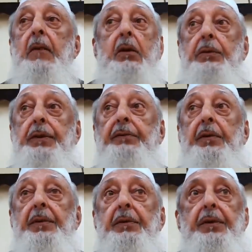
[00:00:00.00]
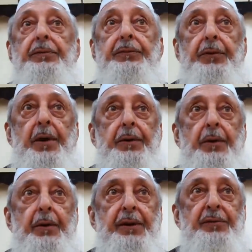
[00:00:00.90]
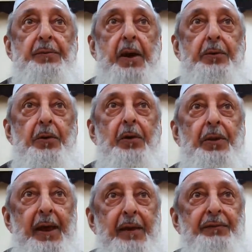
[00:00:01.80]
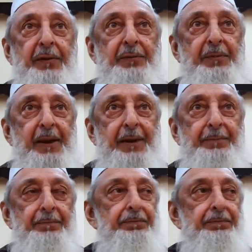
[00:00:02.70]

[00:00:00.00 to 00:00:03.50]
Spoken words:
despite all the efforts made.